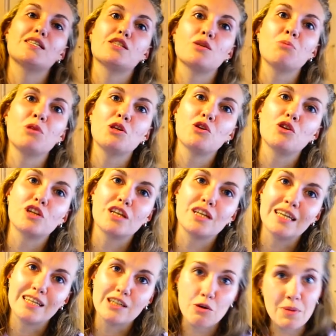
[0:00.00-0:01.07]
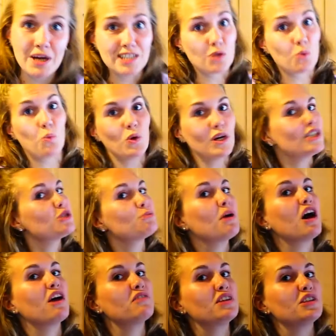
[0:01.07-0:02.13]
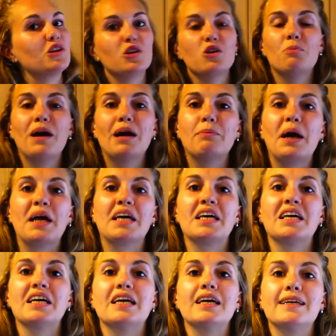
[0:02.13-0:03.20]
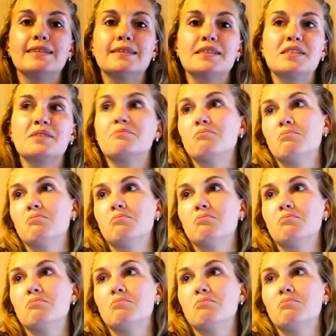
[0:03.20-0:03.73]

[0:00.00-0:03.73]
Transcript: something you're going to need no matter which part of India you're backpacking is